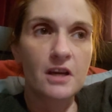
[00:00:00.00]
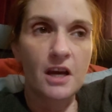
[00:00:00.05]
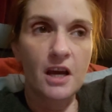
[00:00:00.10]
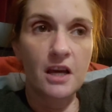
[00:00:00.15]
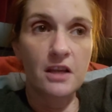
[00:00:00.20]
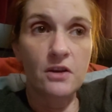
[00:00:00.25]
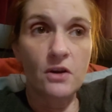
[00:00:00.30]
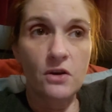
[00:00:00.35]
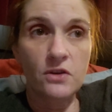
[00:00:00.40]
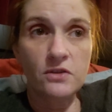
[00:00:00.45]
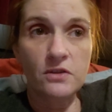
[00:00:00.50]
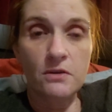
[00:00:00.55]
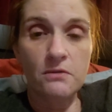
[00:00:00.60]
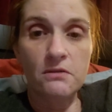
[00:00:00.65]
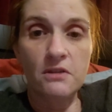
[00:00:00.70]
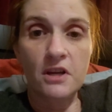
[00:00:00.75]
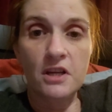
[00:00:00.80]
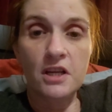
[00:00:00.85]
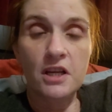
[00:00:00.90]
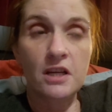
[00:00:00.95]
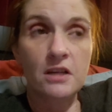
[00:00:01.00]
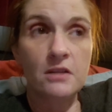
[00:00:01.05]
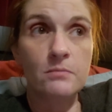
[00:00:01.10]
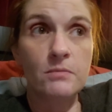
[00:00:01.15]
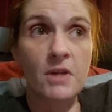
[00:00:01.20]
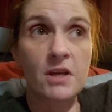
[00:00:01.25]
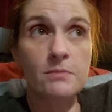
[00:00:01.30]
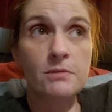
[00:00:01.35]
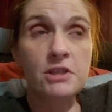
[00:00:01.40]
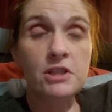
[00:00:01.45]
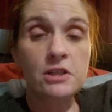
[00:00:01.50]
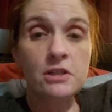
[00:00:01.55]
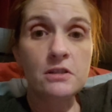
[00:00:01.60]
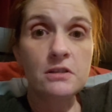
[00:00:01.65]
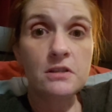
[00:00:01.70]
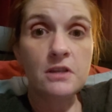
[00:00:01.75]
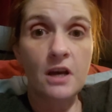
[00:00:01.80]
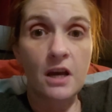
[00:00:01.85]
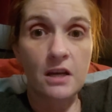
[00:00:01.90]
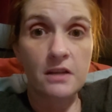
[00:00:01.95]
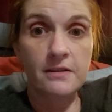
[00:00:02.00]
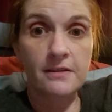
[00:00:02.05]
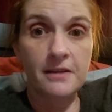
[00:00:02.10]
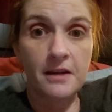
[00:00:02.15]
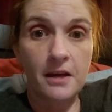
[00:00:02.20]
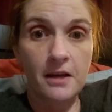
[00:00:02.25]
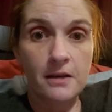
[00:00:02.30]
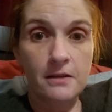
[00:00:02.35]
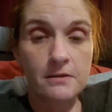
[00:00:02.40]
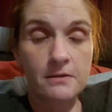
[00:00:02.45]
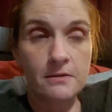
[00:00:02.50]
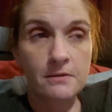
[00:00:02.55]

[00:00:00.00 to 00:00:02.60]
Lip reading: And also thinking maybe she'll die tonight.